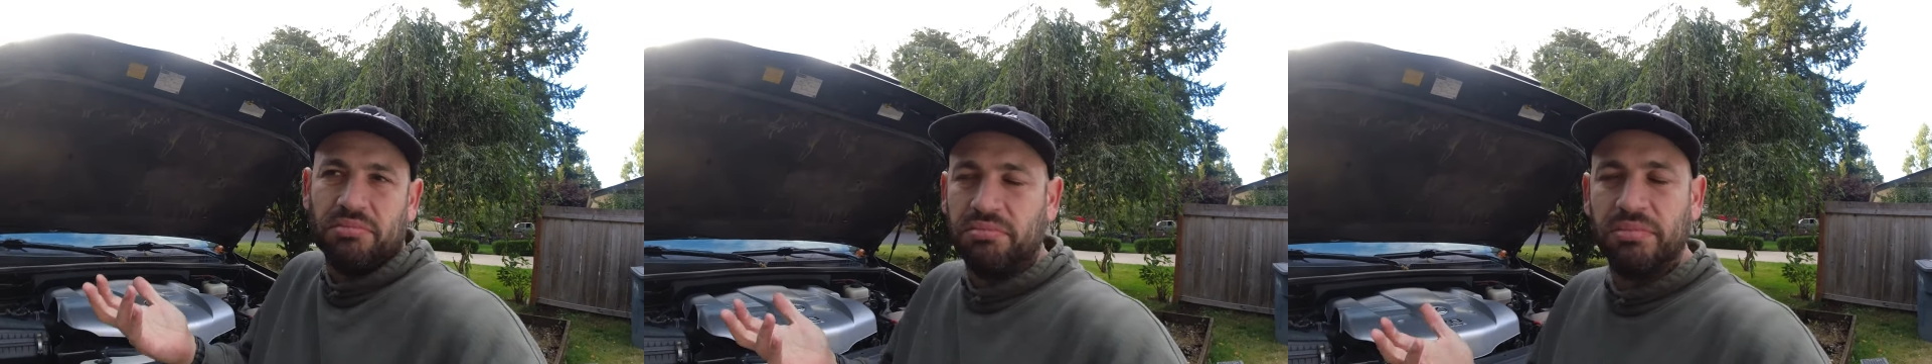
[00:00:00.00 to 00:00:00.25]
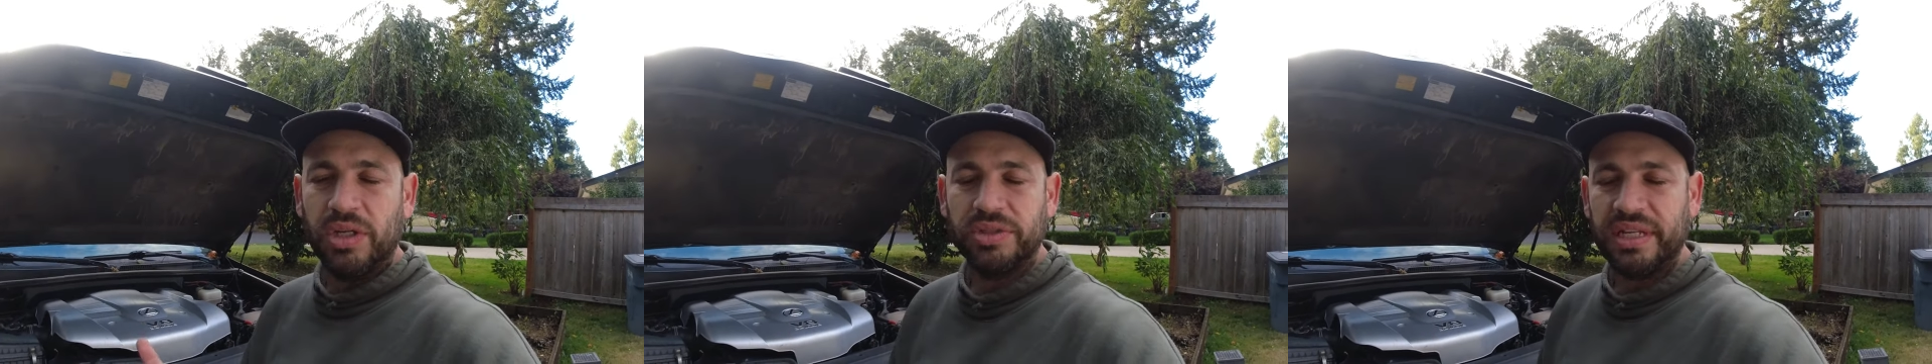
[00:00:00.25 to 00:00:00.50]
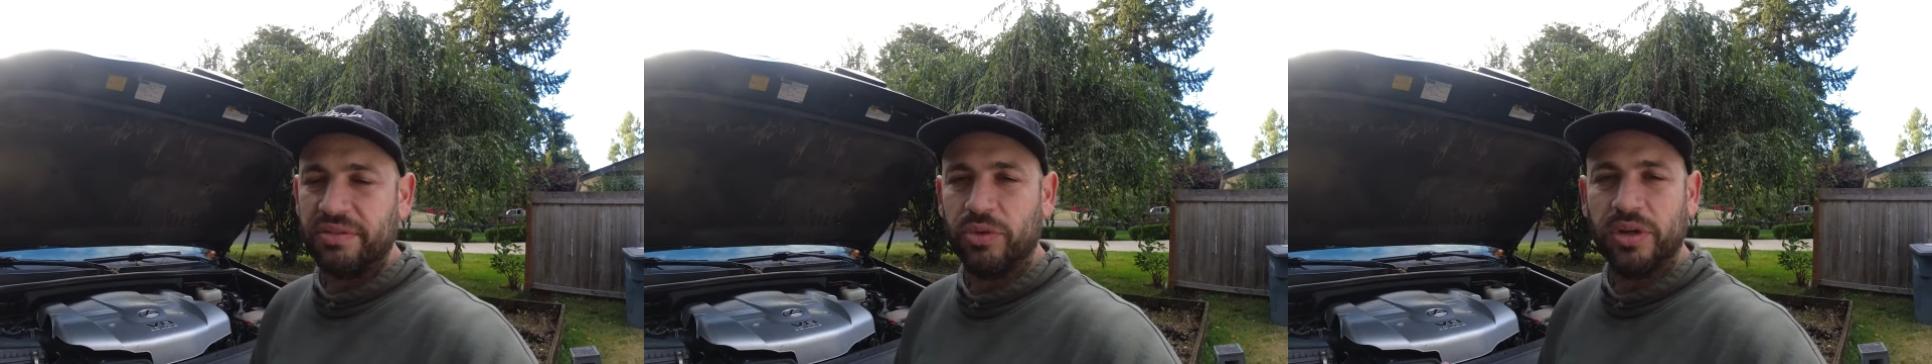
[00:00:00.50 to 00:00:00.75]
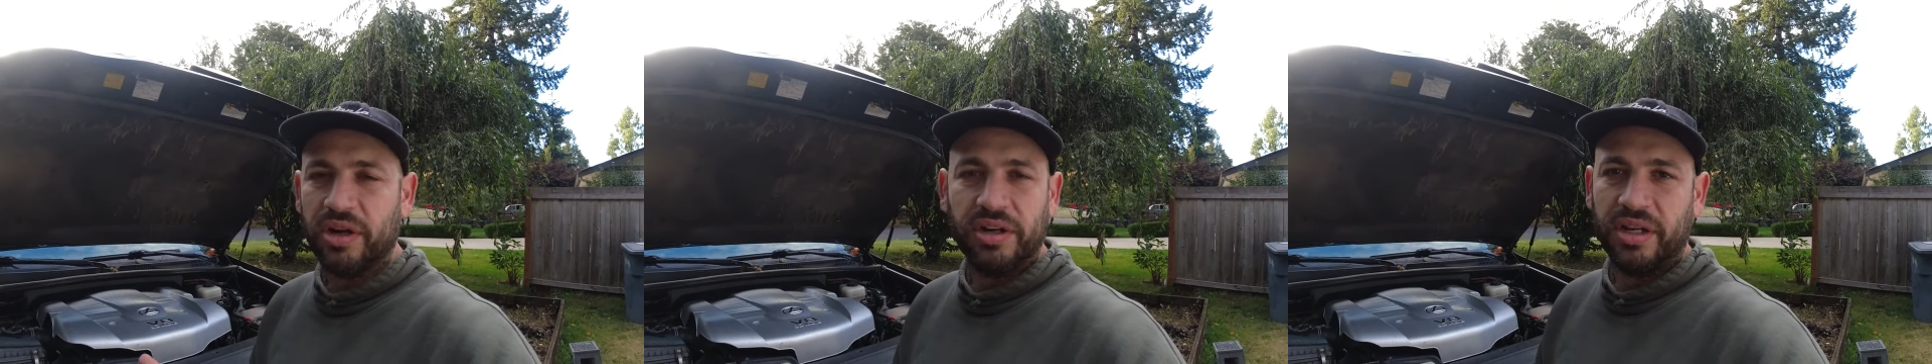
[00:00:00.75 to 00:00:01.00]
most
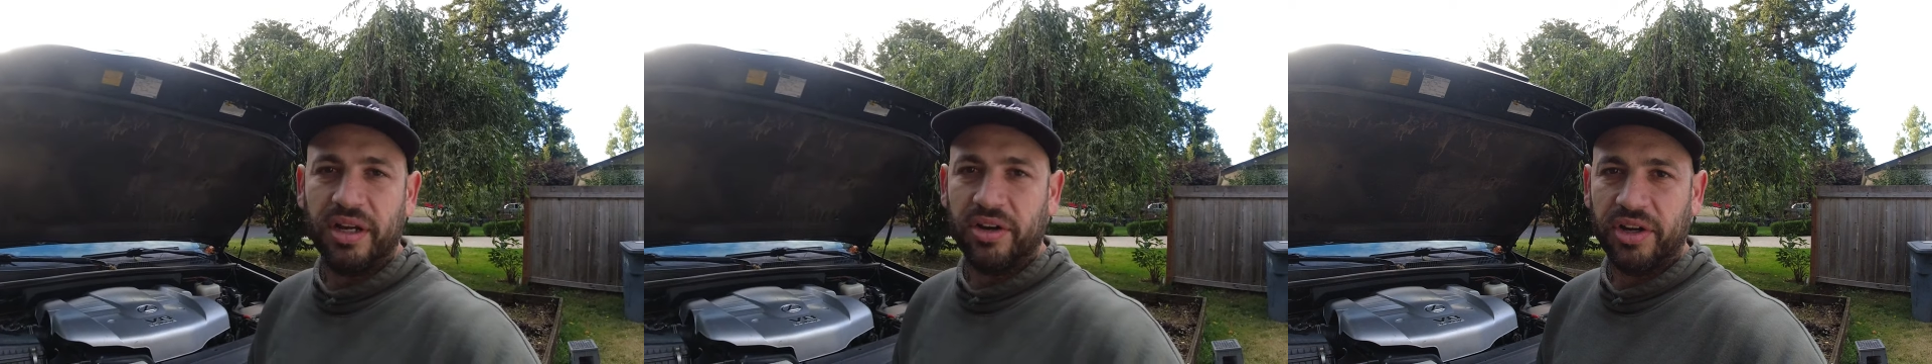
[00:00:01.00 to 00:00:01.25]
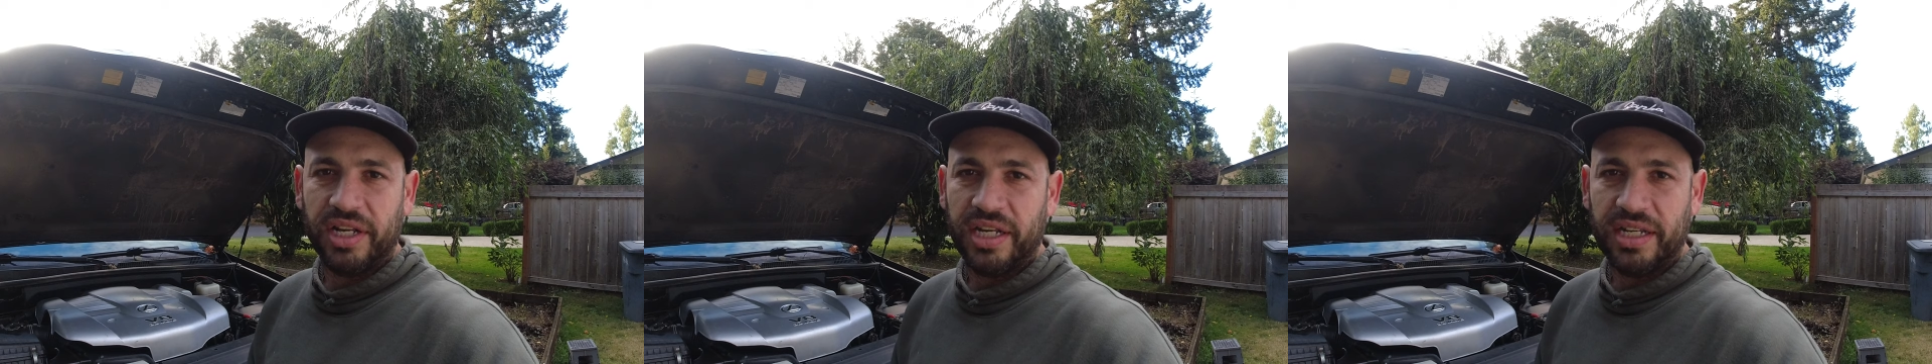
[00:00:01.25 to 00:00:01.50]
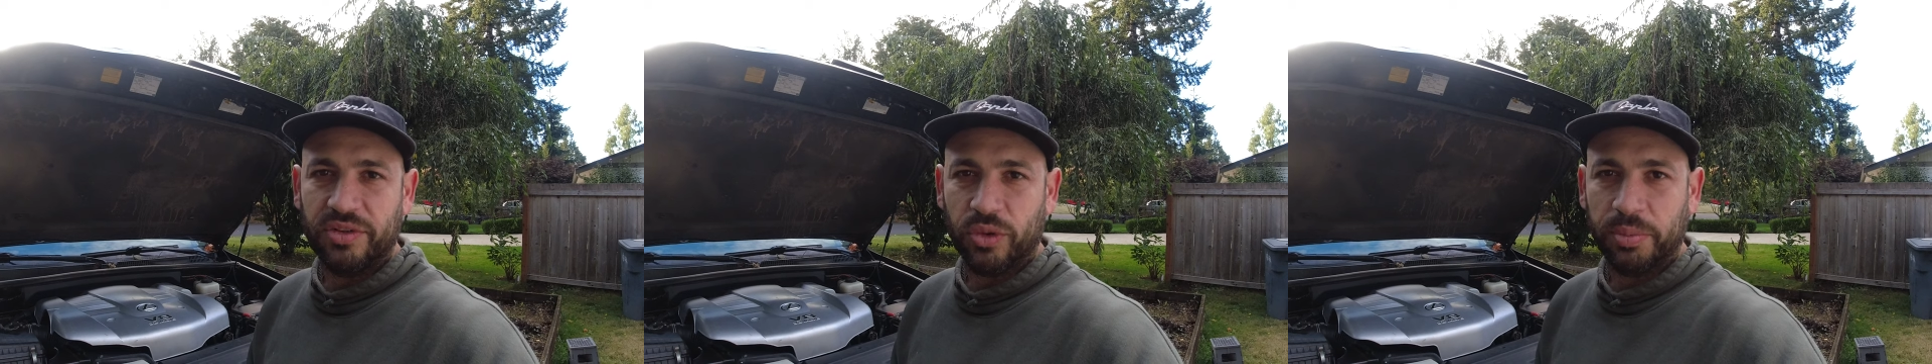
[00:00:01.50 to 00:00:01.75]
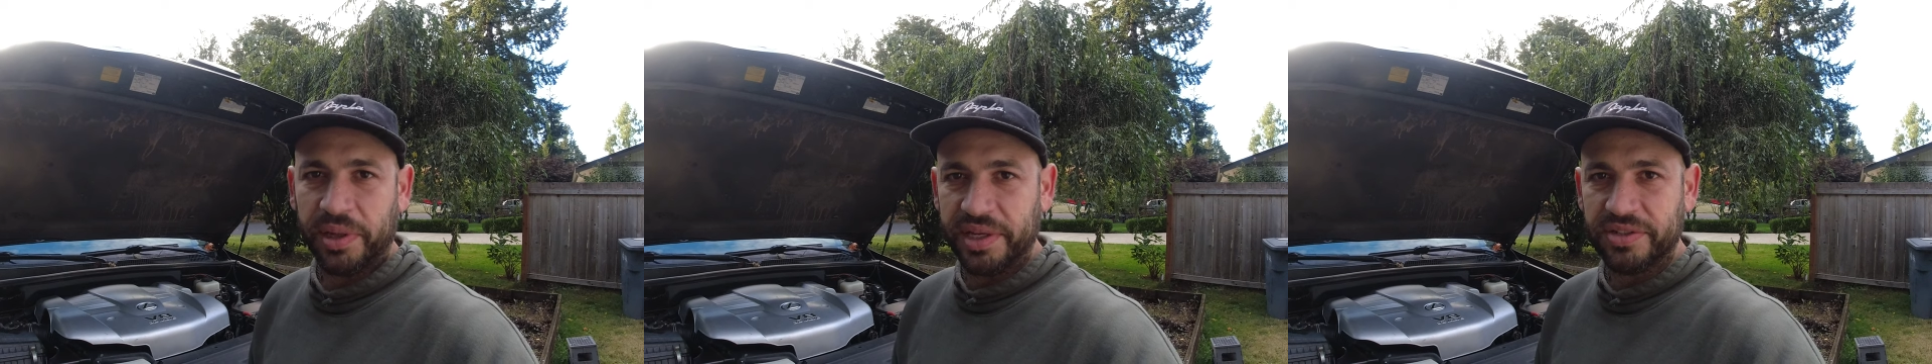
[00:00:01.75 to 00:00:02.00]
everyone aren't gonna need to
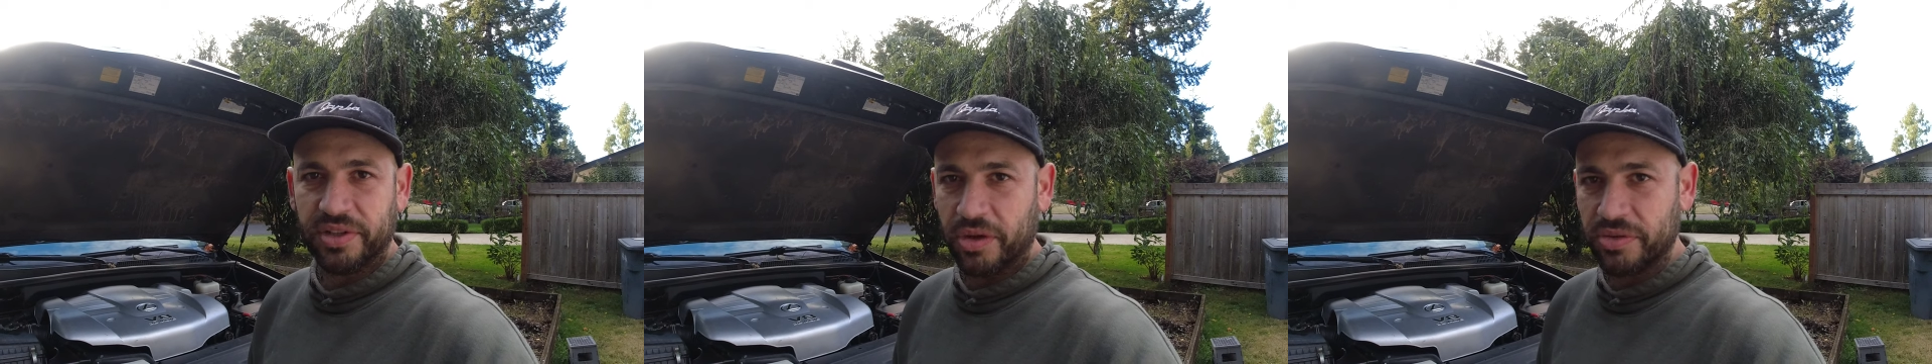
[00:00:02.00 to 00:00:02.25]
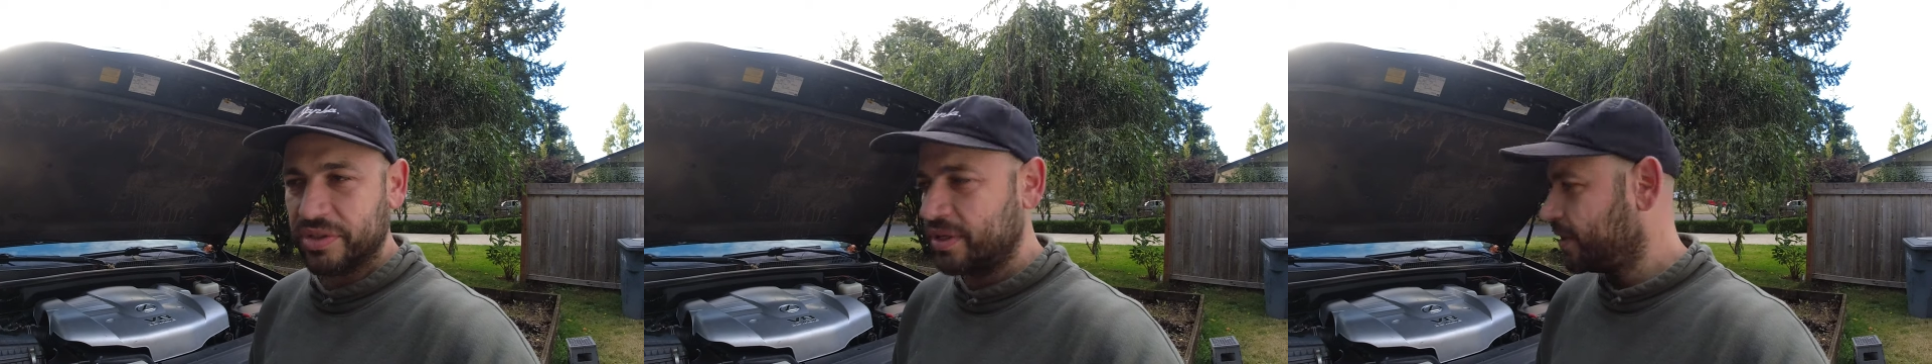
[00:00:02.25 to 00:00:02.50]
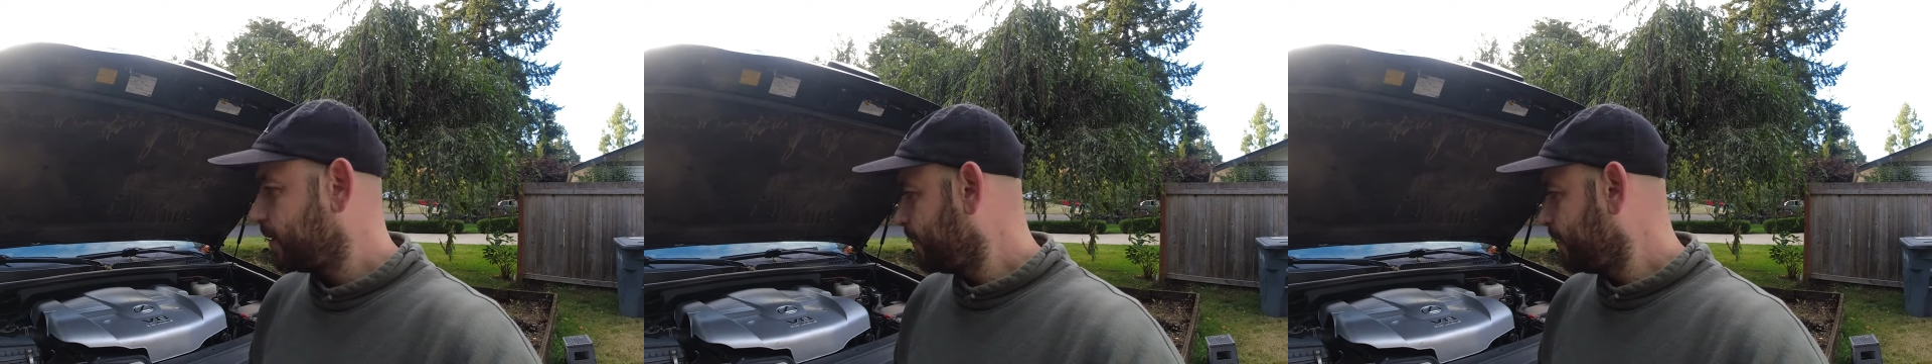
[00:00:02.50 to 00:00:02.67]
replace those.